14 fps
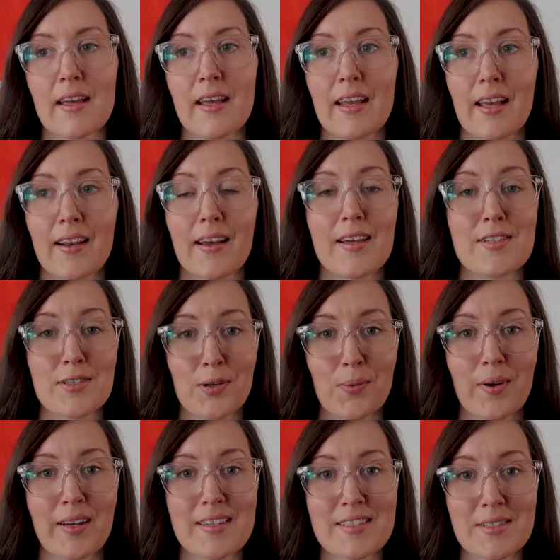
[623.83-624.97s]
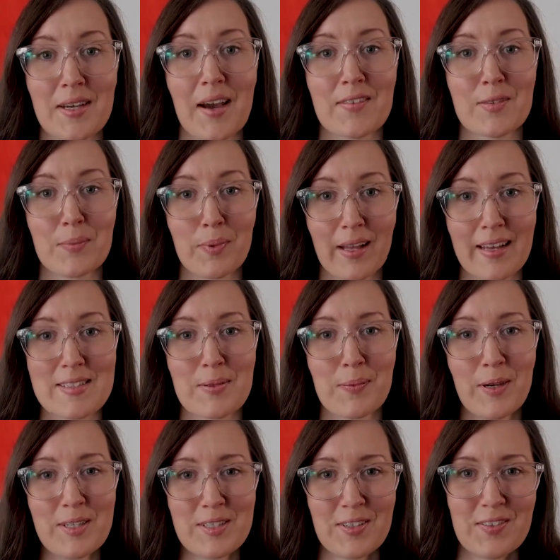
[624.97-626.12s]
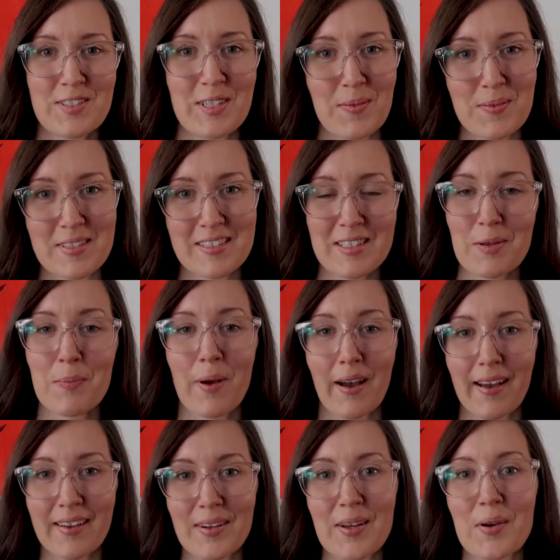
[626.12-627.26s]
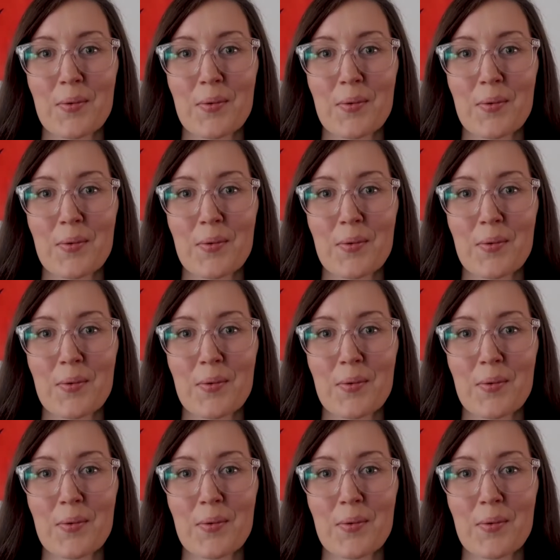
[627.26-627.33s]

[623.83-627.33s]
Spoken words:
and I don't want to have to blast a bunch of chips into the pot